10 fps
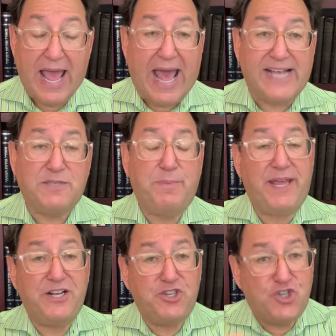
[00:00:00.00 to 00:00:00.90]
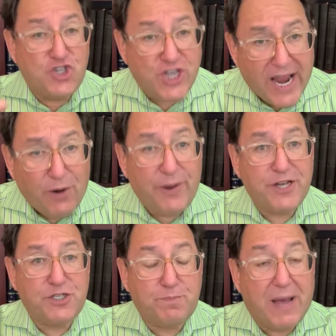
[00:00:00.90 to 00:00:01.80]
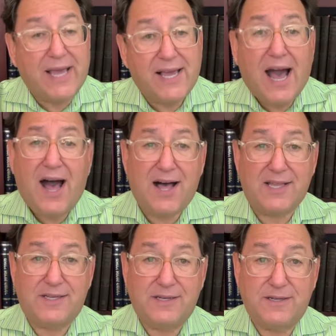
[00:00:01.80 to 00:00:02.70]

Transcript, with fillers: as being cherished by God?